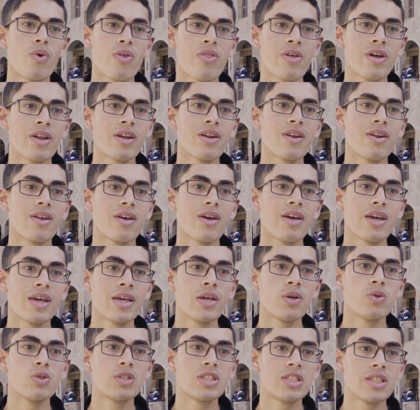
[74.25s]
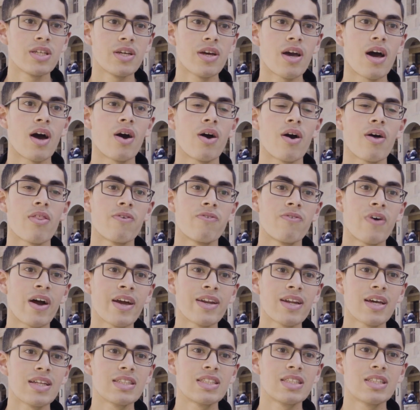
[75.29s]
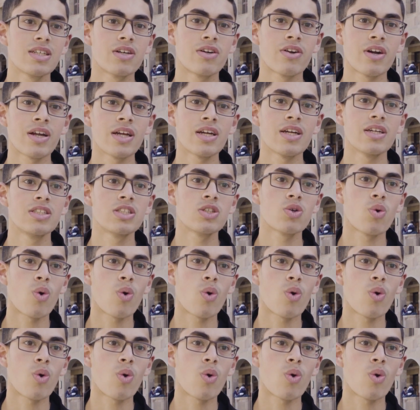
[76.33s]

within AUC, the finance degree is